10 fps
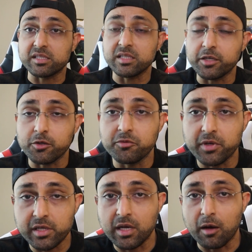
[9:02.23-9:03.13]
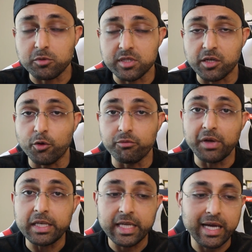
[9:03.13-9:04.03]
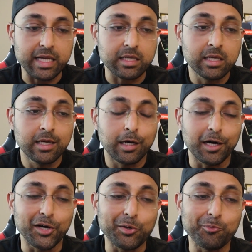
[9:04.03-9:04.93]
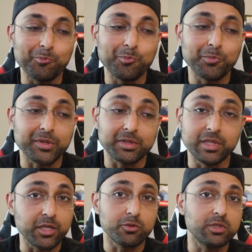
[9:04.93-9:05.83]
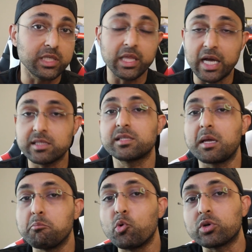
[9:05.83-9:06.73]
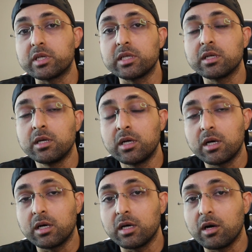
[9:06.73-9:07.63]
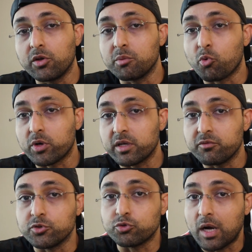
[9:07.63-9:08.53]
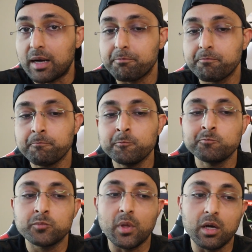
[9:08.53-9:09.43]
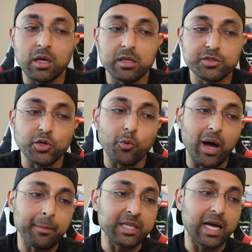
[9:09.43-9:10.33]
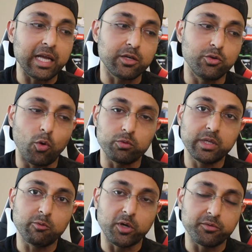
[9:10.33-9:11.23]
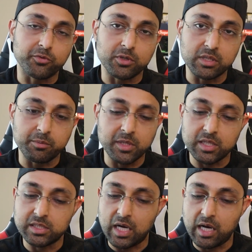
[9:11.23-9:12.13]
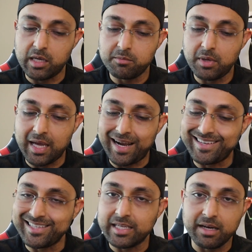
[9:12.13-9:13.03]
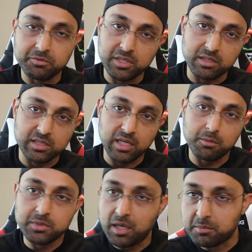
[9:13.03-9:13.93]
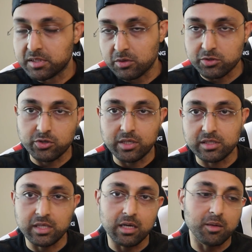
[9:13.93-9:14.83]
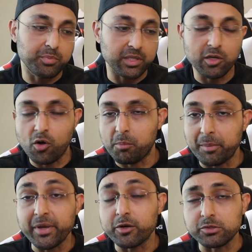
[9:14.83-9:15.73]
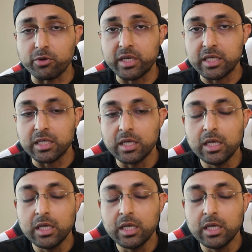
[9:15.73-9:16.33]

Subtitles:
a sneaker event I was gonna go vend at literally that same morning, on the morning of the drop. So, I mean, I could only run for a limited time, and I didn't have a ton of setup time because I was trying to set up and get all my pairs ready